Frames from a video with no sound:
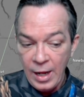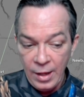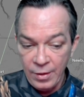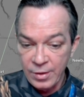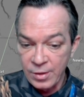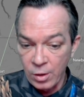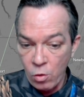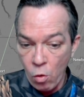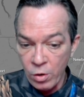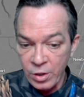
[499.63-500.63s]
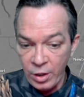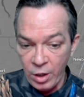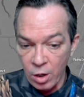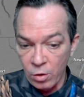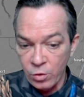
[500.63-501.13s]
And this is according to the
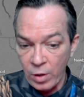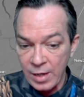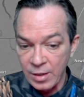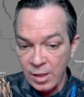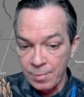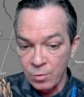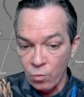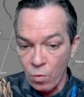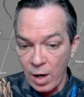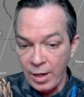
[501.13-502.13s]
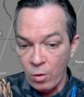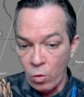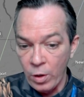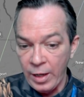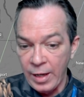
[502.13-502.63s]
euro. So as it comes right
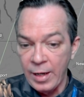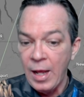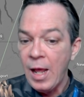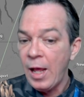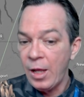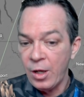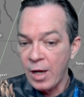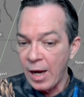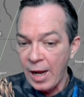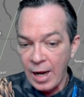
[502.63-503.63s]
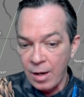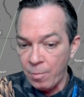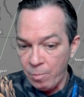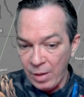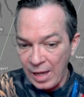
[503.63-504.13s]
on in, and you're not at a
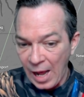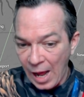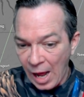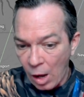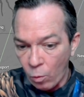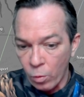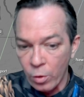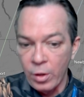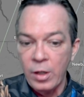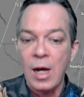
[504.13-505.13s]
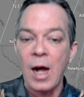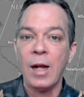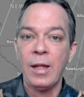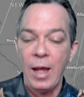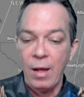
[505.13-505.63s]
big outward
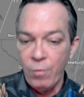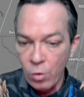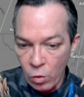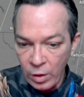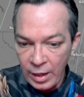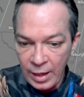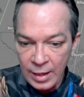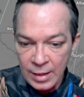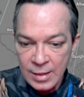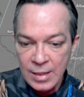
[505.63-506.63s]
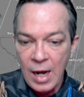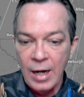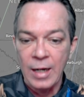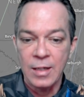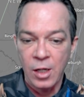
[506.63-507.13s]
concave, you're going
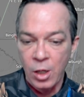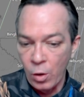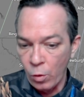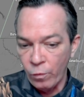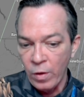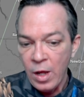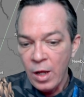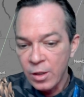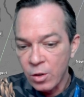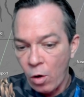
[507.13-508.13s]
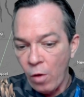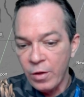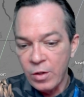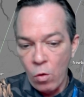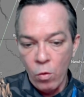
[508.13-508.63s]
inside as a cove. So all
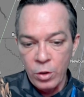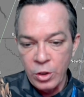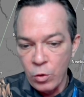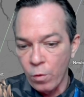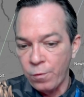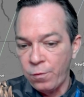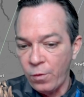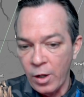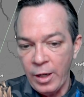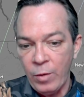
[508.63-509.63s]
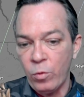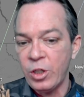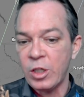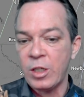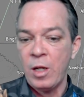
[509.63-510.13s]
this onshore flooding will
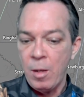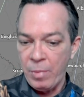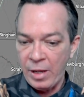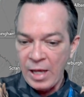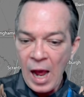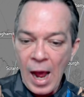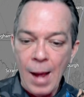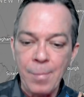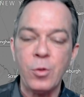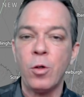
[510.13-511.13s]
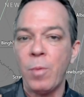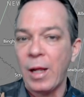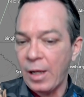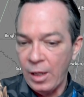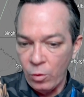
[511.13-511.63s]
just be captured
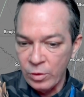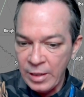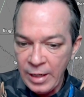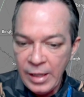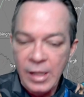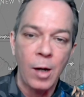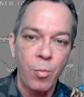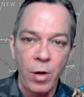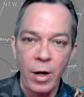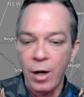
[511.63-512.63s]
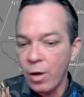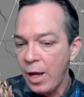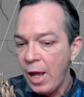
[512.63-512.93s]
like a little teacup right here.